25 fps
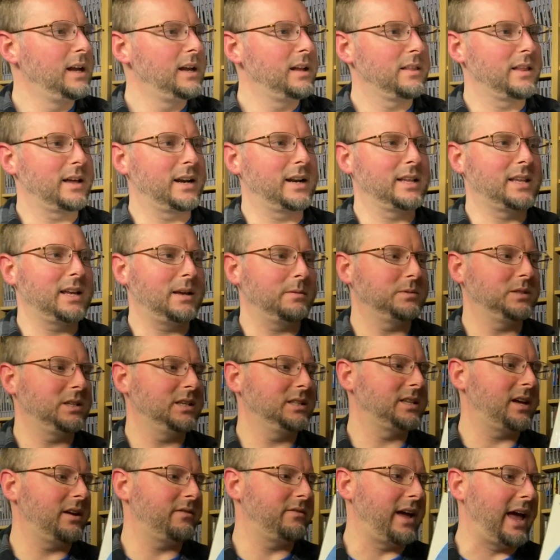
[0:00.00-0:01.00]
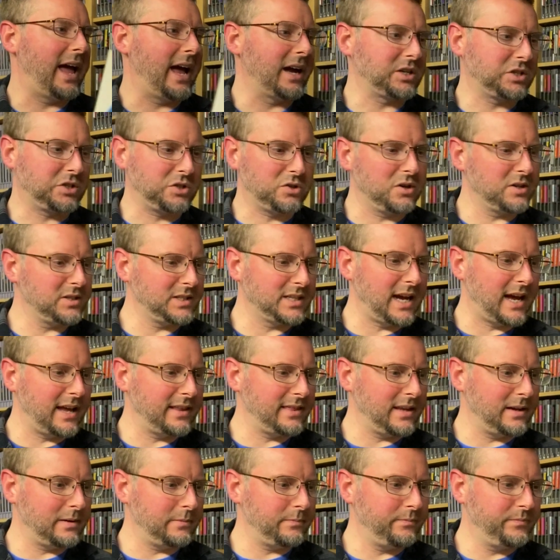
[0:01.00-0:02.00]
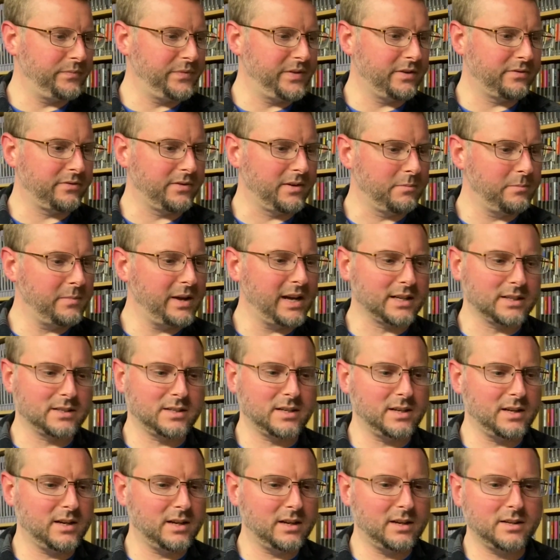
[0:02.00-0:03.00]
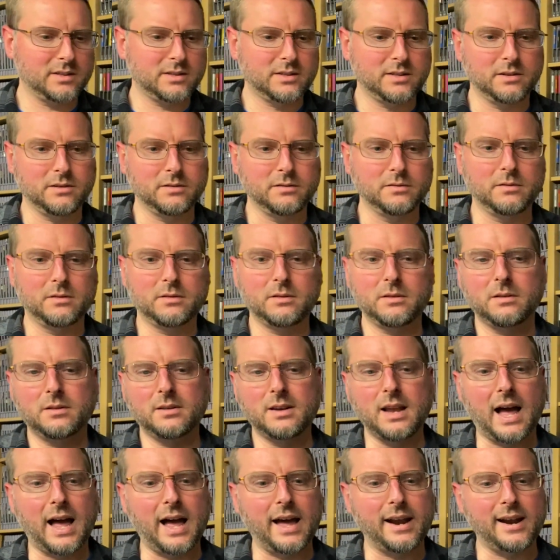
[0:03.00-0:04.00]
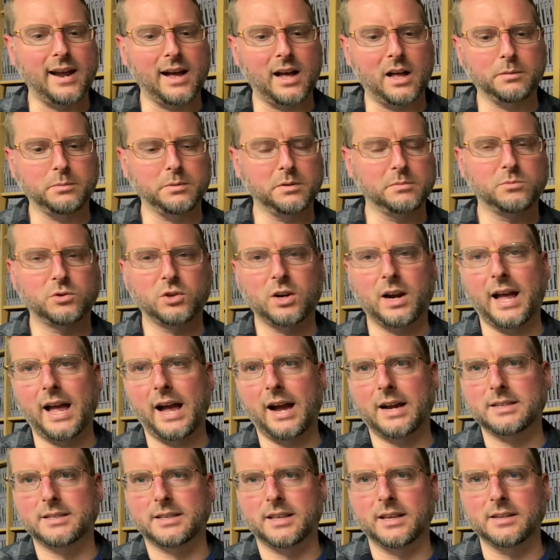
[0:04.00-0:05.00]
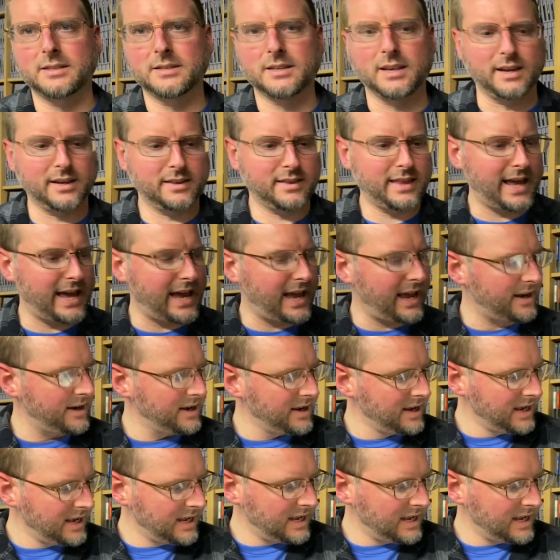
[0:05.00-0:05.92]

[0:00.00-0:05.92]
A lot of times these have extras on them, different mixes and non-album tracks, things like that.